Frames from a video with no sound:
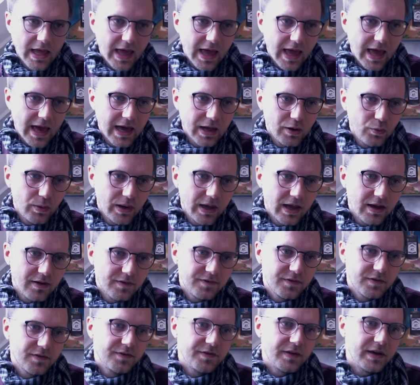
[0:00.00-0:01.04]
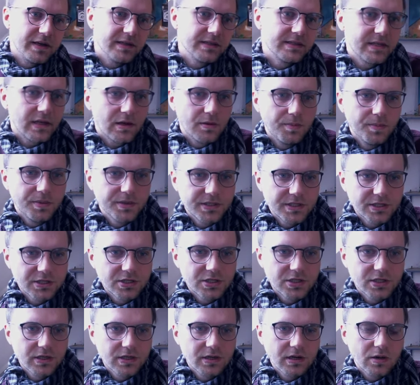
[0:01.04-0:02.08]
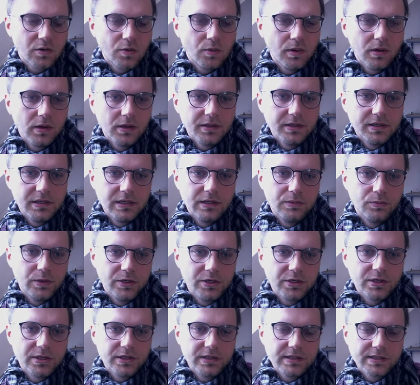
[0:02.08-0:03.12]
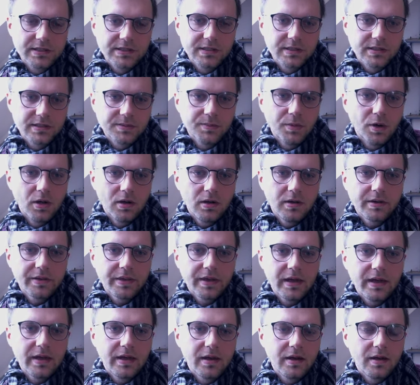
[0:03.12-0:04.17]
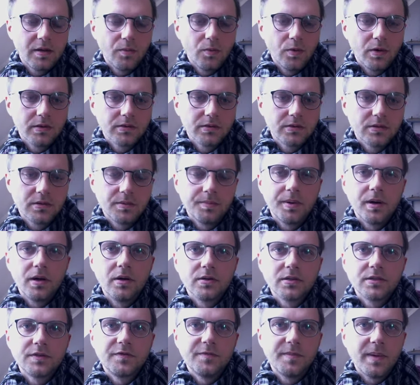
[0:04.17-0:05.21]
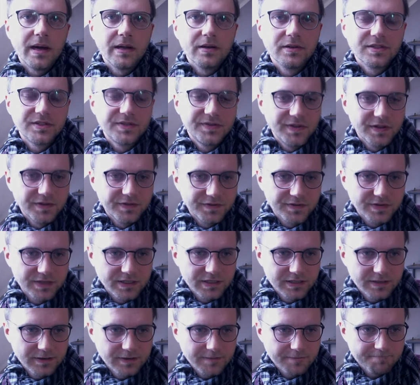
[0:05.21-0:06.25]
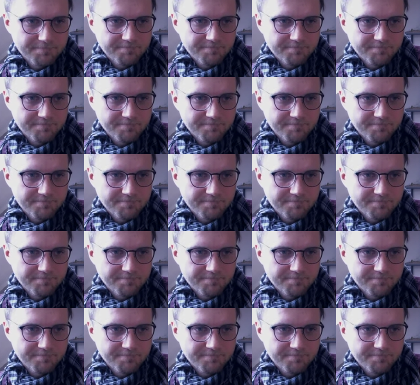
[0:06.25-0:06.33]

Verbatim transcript: And we have a face decomposition quality which is smaller than 1 to the power minus 15.